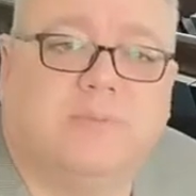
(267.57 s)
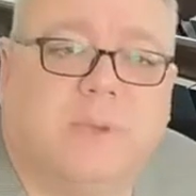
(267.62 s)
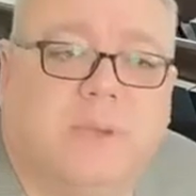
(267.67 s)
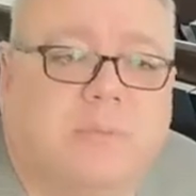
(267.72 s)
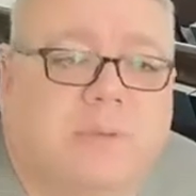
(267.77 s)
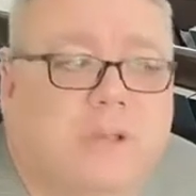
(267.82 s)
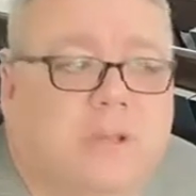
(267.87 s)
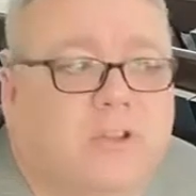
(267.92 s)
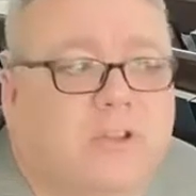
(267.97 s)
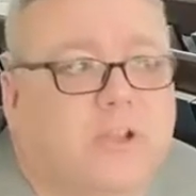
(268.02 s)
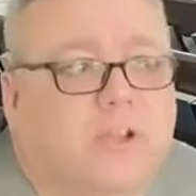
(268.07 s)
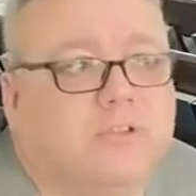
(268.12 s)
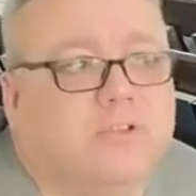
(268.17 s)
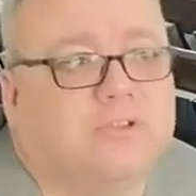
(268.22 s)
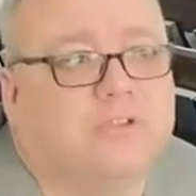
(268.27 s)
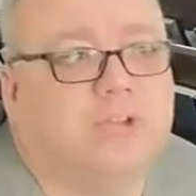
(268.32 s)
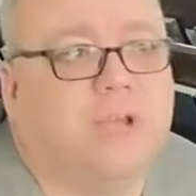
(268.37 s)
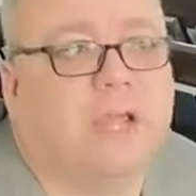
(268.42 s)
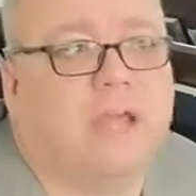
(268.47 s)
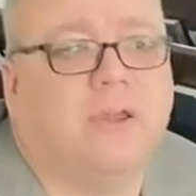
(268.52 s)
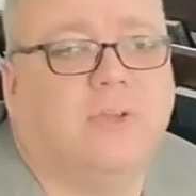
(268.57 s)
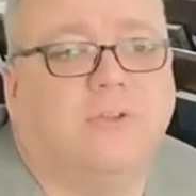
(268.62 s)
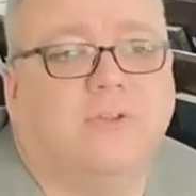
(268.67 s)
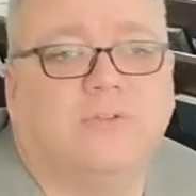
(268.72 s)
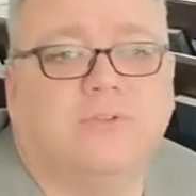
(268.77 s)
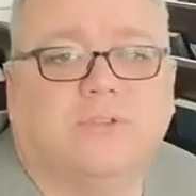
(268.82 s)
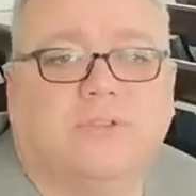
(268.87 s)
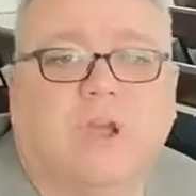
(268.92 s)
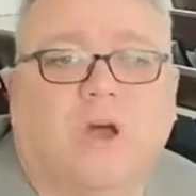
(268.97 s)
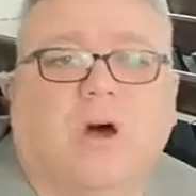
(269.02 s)
Maybe an adult child
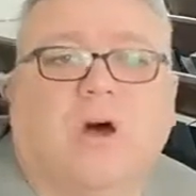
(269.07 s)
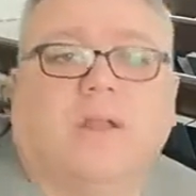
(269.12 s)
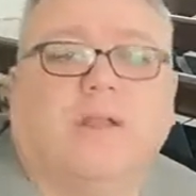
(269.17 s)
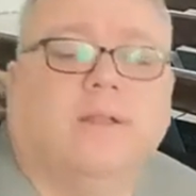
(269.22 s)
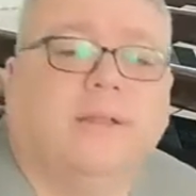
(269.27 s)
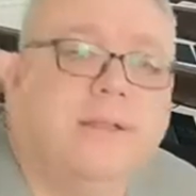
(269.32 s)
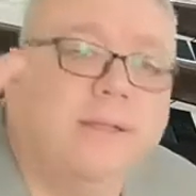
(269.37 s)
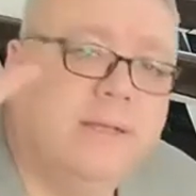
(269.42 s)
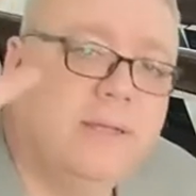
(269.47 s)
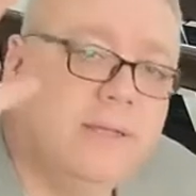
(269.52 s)
who's gone